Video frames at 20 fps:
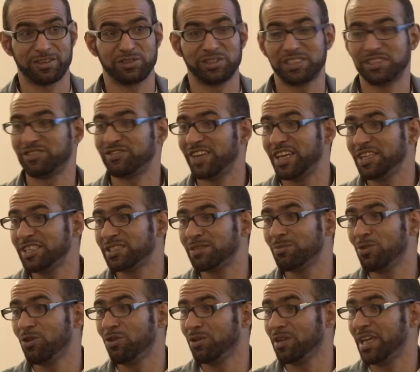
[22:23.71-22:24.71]
because it's very
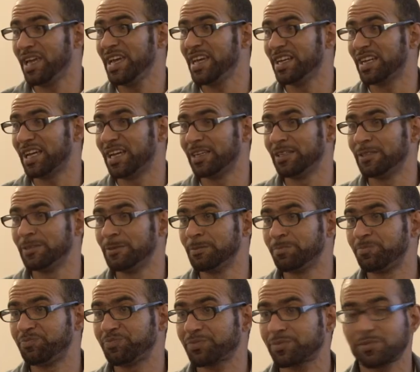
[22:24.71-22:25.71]
small area.
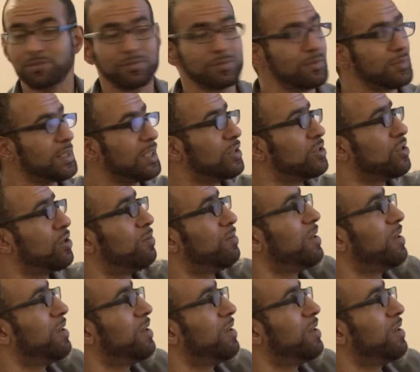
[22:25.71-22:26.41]
So